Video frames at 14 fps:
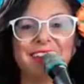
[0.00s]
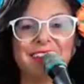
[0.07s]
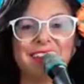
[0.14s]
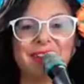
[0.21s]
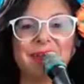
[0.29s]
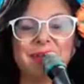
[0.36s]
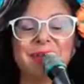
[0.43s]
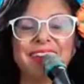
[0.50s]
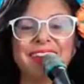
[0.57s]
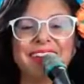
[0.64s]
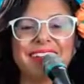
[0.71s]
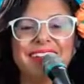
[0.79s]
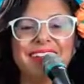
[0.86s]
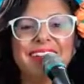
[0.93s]
talented,
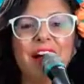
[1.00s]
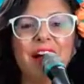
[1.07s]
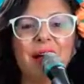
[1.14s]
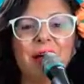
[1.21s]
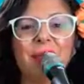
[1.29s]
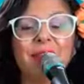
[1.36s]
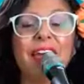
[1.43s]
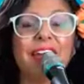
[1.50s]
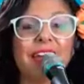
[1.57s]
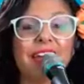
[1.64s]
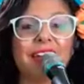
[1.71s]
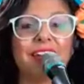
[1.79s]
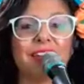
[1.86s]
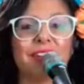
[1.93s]
but yeah, I
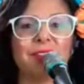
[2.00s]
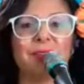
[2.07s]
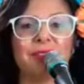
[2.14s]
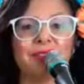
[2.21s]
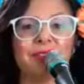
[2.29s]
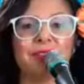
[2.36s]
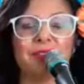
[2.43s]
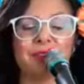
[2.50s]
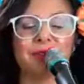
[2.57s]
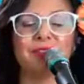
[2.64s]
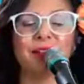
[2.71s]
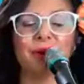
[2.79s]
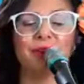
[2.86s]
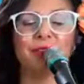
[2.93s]
actually was selling some
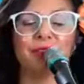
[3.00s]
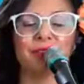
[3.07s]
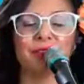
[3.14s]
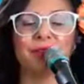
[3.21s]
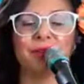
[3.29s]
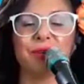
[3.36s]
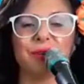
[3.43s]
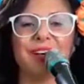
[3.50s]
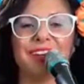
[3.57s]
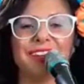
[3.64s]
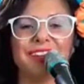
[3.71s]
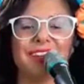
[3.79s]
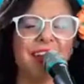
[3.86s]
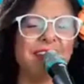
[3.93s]
flowers for a little while.
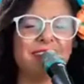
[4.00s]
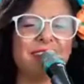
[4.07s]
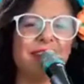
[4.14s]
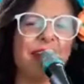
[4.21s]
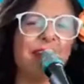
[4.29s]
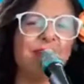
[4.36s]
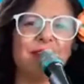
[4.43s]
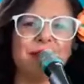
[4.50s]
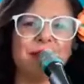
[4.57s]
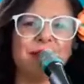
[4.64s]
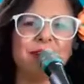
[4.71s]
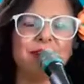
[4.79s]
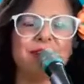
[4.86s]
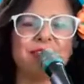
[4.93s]
I still have them.
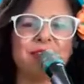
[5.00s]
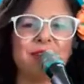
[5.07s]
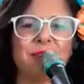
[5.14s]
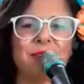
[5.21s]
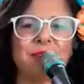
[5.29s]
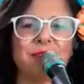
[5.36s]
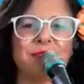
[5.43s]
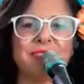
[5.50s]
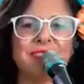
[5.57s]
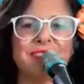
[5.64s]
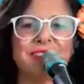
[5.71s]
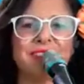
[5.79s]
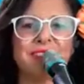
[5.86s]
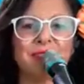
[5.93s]
I just don't
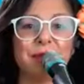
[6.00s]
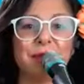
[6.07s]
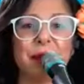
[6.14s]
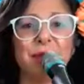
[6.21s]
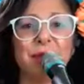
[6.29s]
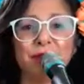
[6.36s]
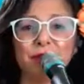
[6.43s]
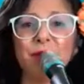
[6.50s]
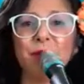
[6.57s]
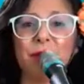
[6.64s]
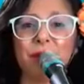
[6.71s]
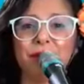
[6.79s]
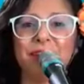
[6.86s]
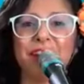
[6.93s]
really take them out. But if you
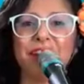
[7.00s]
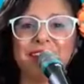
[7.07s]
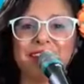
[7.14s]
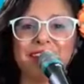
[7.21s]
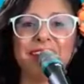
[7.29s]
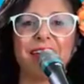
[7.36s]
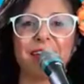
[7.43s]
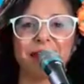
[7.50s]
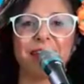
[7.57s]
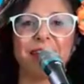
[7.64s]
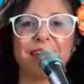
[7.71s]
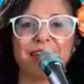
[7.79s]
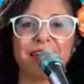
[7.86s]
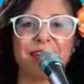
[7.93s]
want one, guys, I
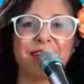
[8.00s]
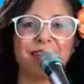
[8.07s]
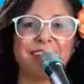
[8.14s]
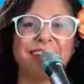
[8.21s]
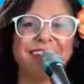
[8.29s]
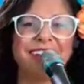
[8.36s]
got you covered.